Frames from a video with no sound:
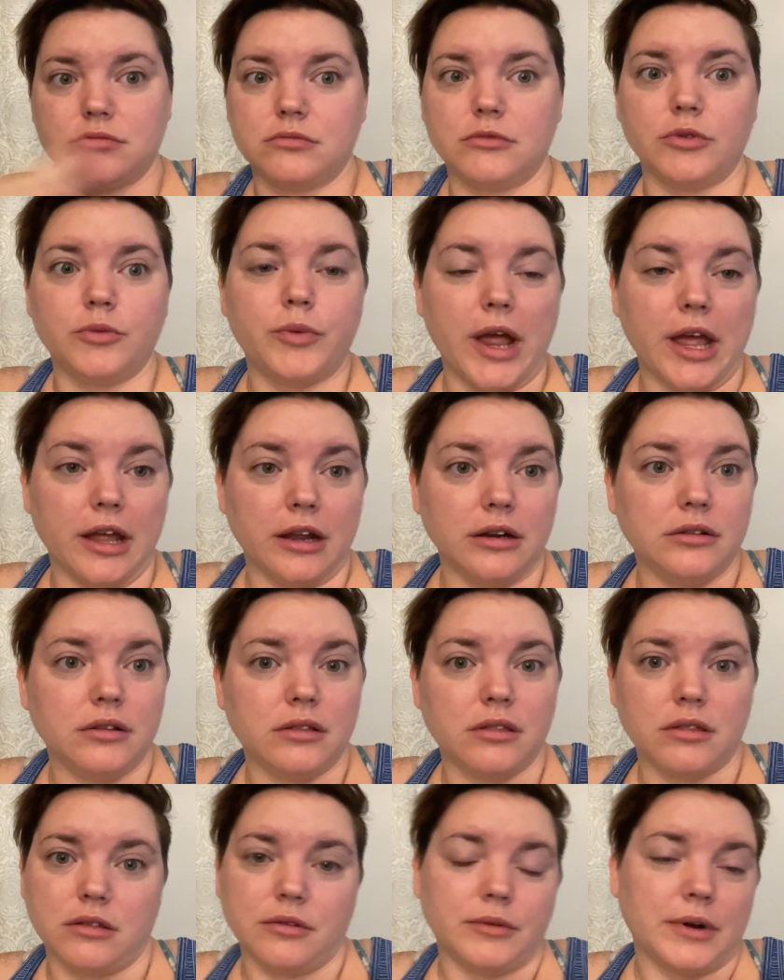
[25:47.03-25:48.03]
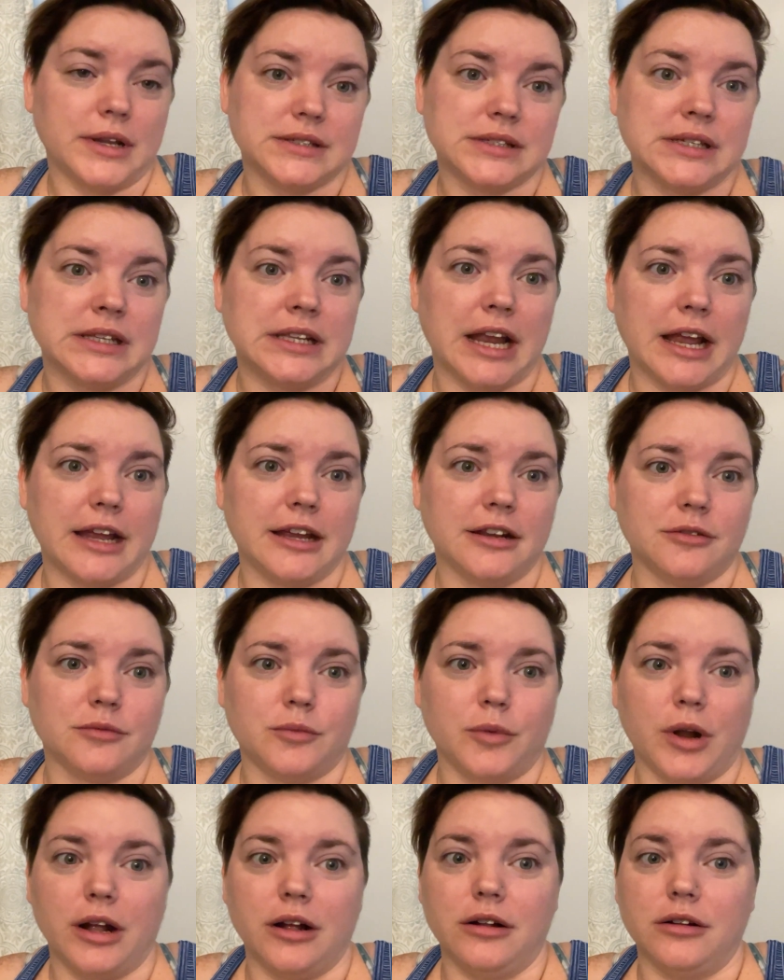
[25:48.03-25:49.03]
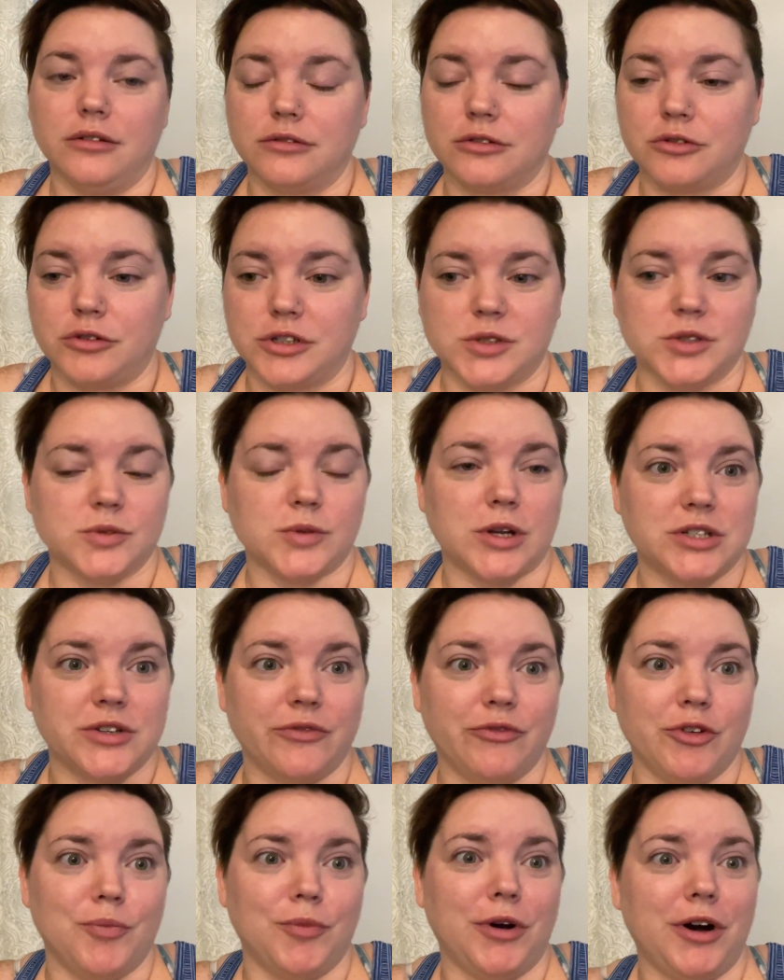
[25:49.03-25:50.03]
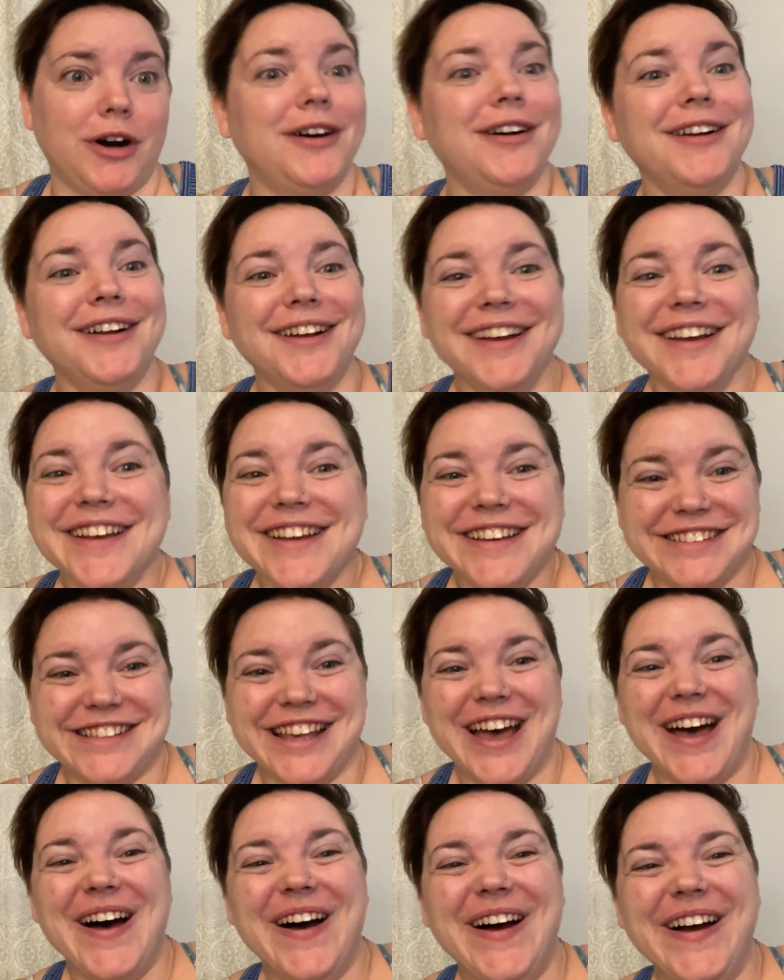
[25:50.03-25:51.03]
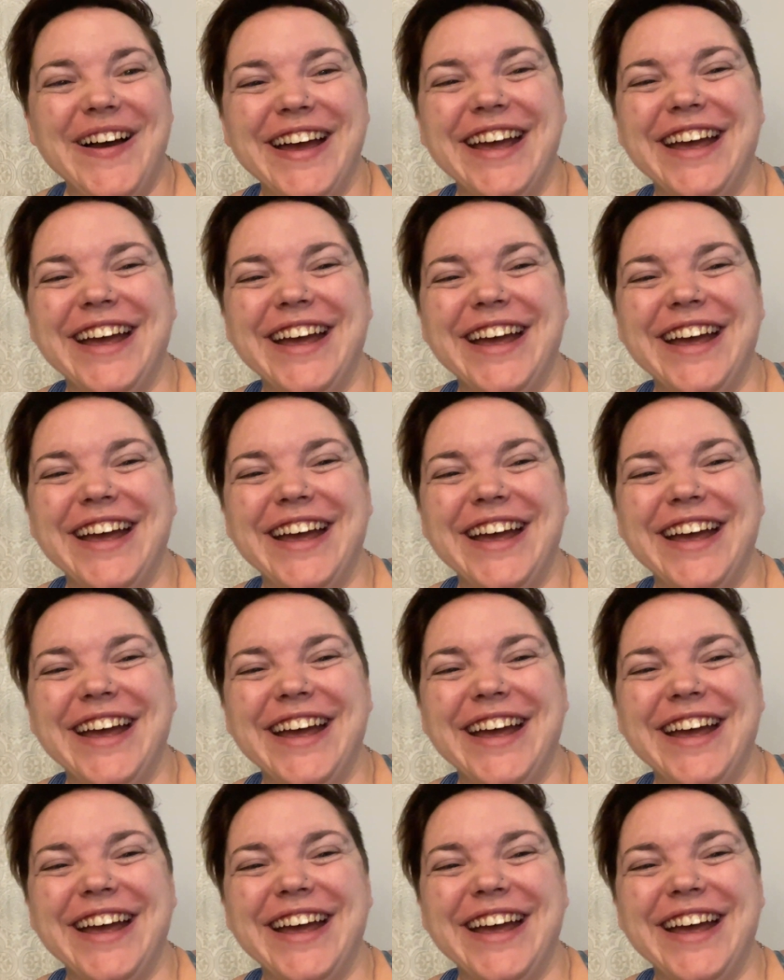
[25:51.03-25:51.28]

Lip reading: read the rest of the night while Chris was watching football. So,